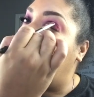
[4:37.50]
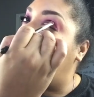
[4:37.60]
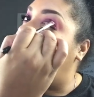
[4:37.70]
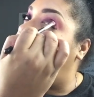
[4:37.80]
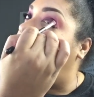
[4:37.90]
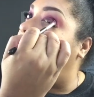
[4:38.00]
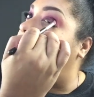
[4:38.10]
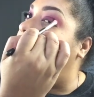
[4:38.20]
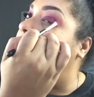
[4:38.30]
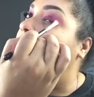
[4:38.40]
I'm
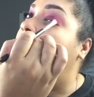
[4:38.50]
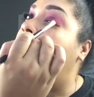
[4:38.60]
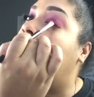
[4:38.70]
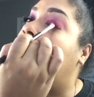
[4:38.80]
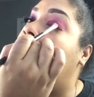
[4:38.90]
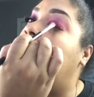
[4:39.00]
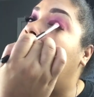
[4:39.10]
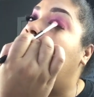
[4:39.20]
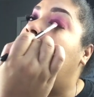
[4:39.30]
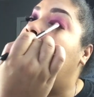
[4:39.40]
packing it.
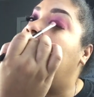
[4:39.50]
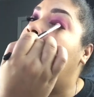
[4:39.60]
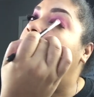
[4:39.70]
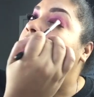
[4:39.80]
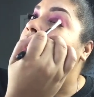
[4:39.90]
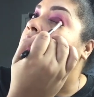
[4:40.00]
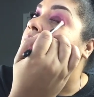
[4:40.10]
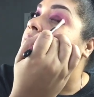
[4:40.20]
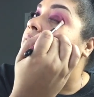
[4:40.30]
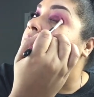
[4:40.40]
I'm sure to
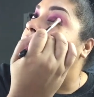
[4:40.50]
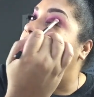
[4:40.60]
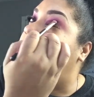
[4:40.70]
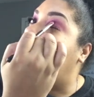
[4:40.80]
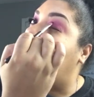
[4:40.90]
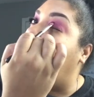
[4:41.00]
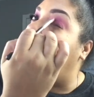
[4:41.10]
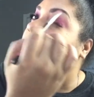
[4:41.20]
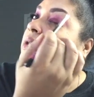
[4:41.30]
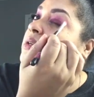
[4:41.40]
get it inside
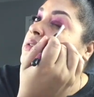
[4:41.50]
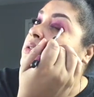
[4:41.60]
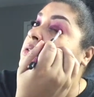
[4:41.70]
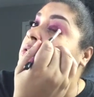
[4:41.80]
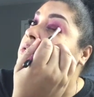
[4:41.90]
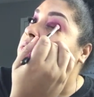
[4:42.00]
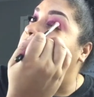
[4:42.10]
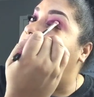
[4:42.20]
my lashes too.